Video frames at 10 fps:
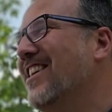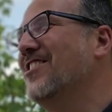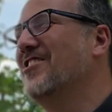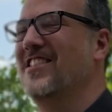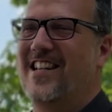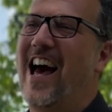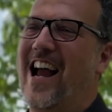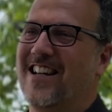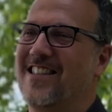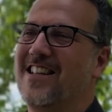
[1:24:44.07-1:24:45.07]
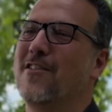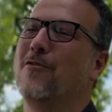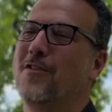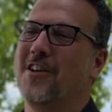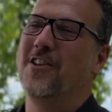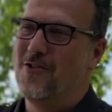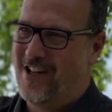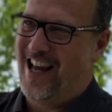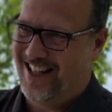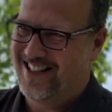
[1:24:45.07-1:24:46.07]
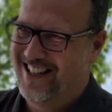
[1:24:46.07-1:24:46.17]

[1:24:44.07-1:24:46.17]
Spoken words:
not just a tax, that's a fuck you tax.